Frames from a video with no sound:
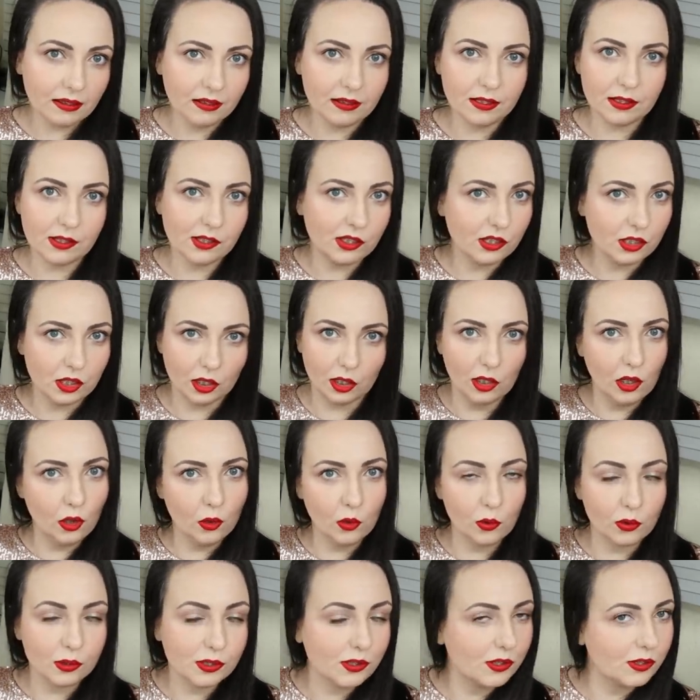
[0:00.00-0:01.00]
this
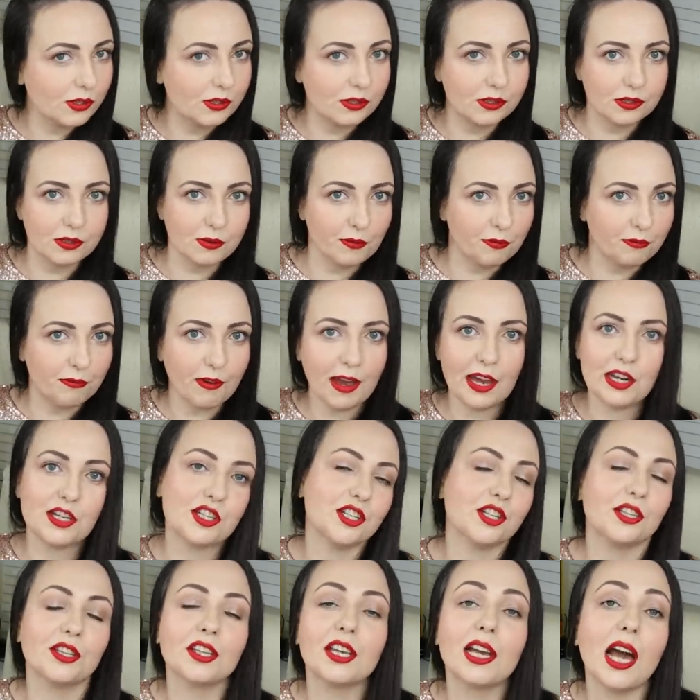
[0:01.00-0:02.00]
luxe
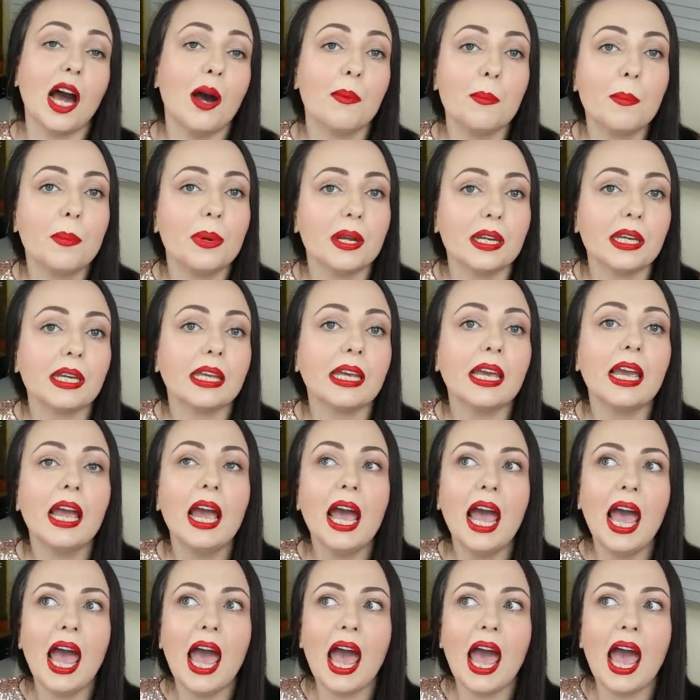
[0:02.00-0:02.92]
fashion company,